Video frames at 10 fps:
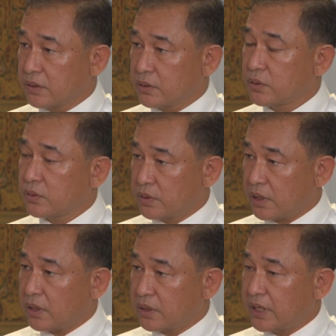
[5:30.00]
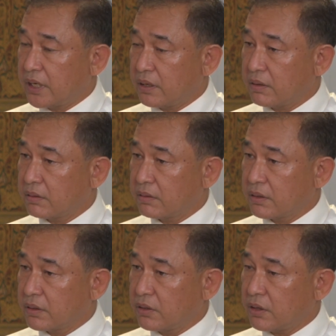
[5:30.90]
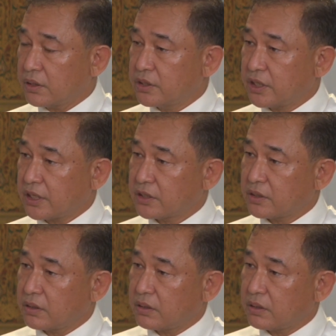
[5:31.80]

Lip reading: to the audience, not just